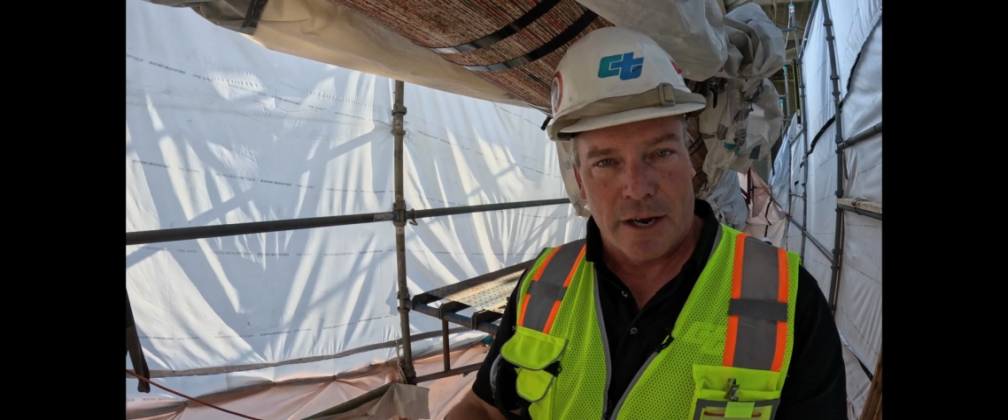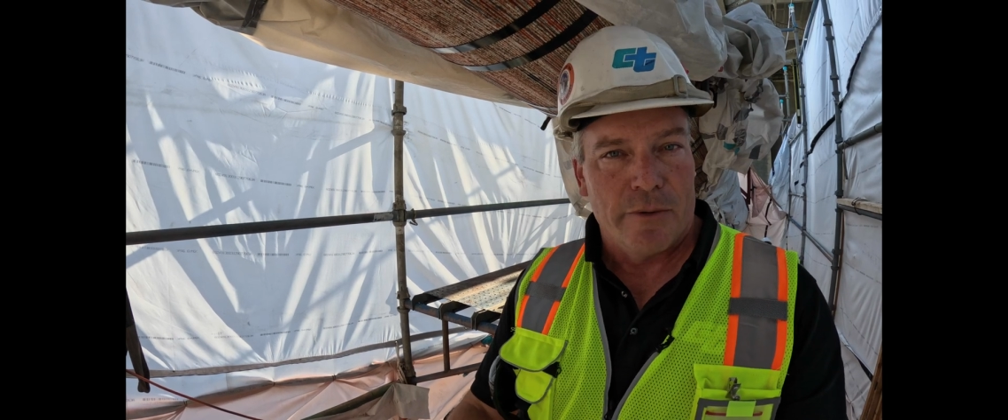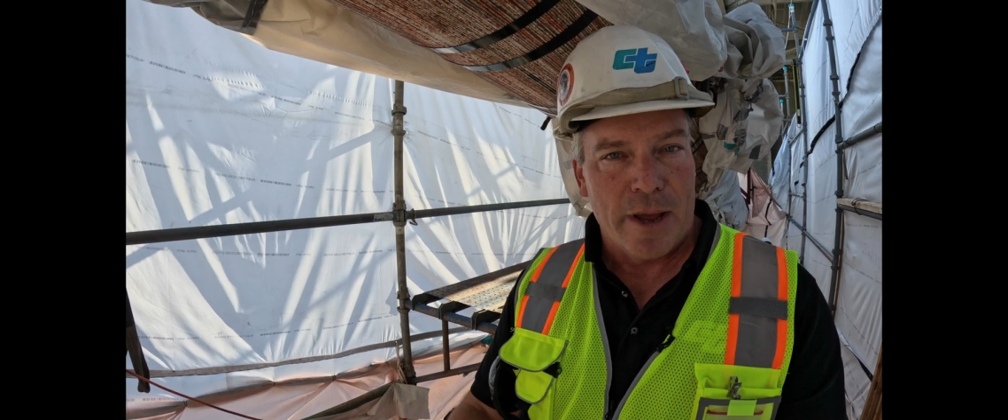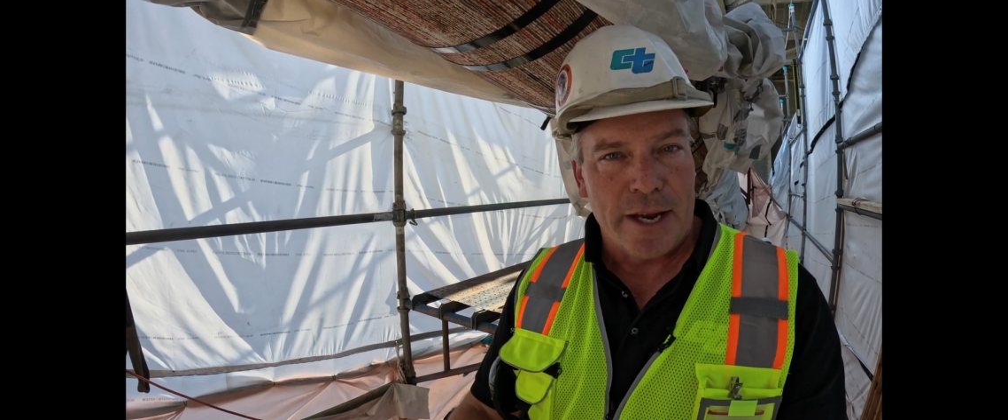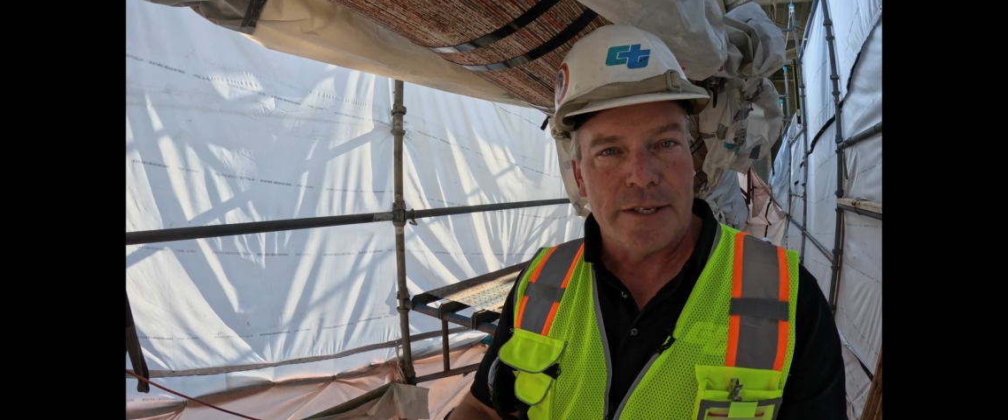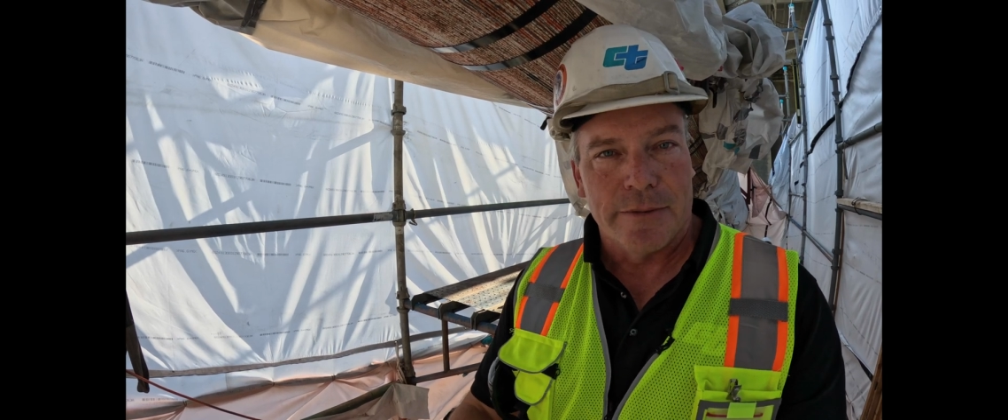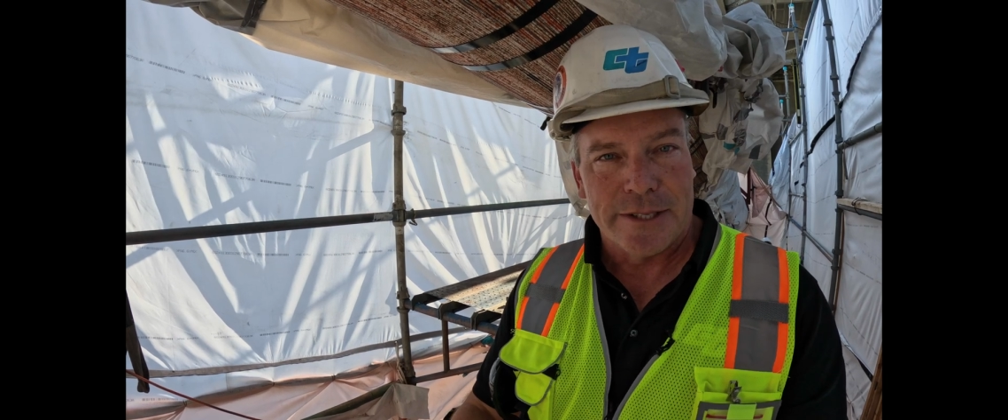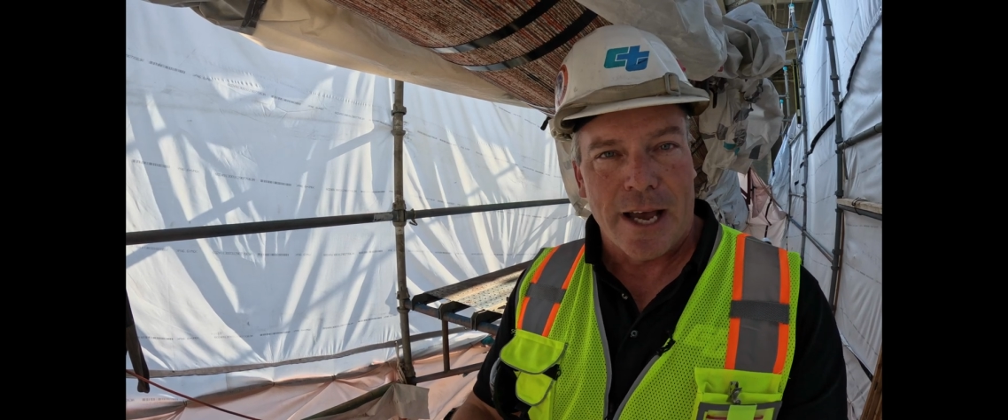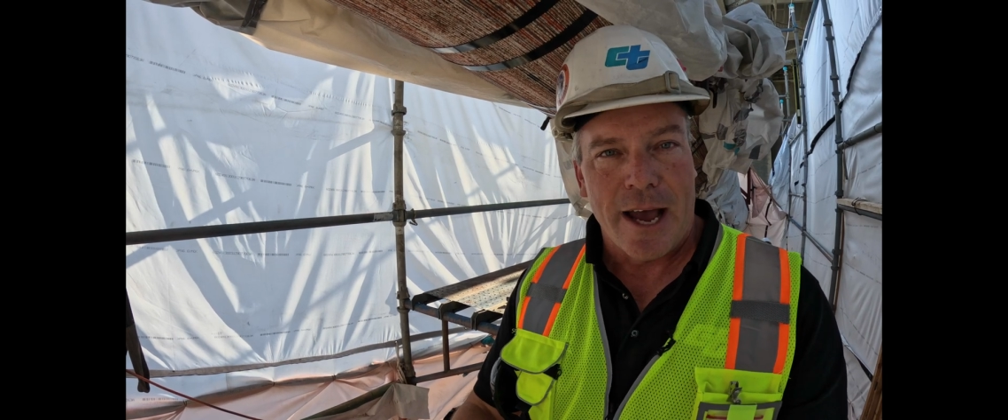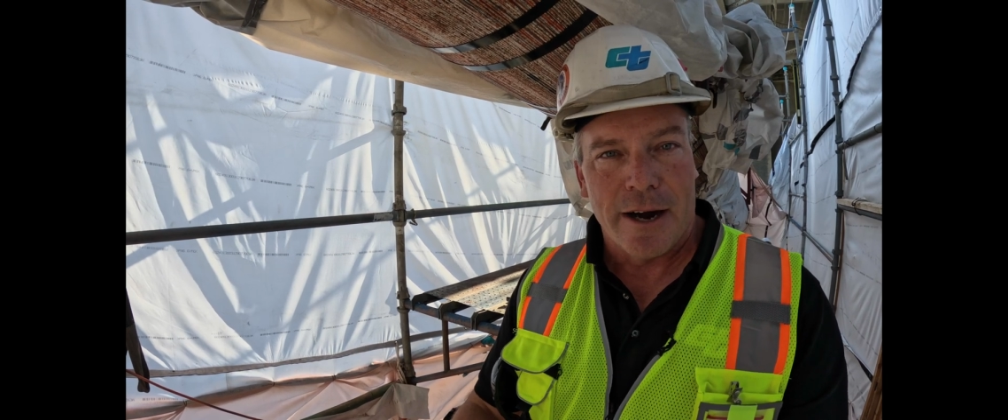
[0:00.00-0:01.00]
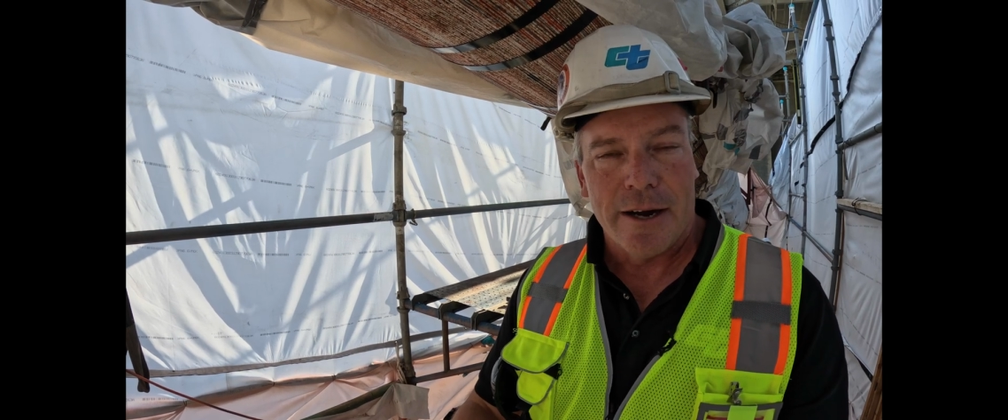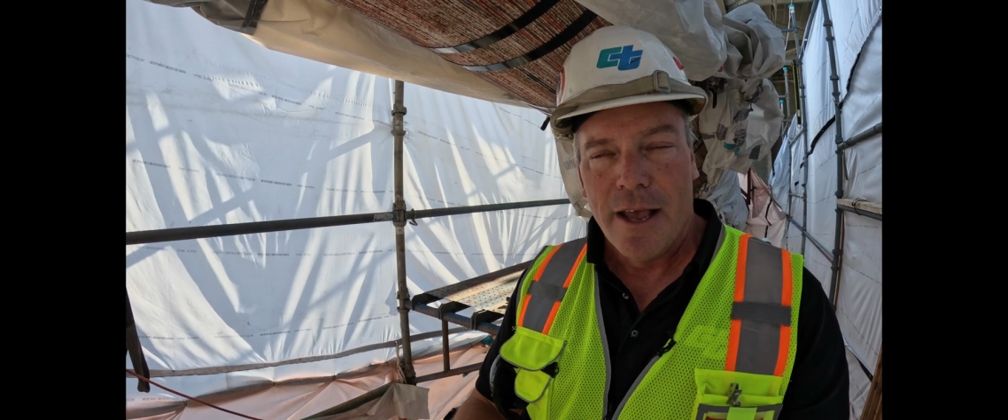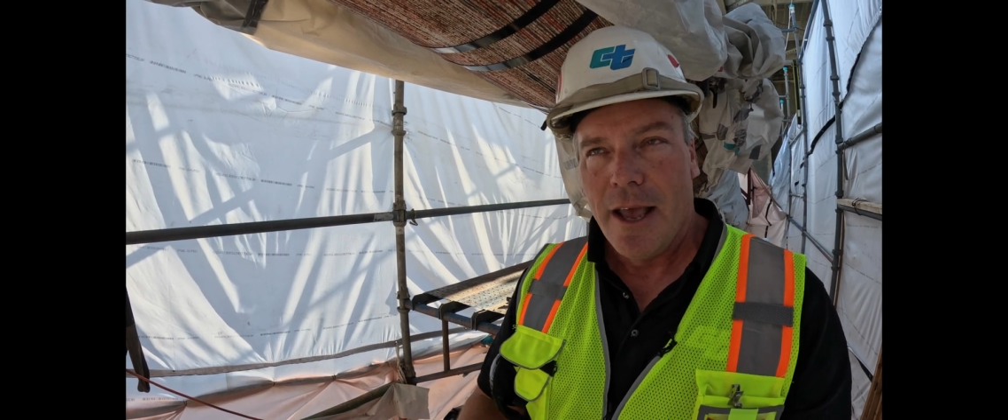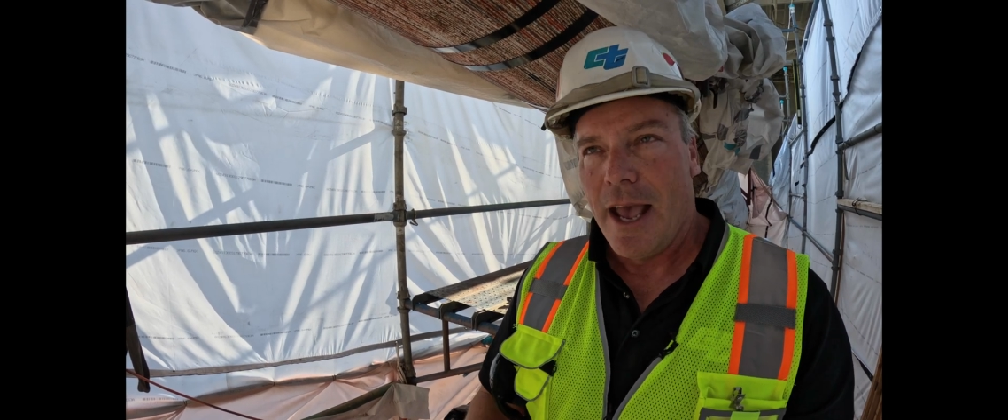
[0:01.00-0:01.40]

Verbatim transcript: that are ready to retire.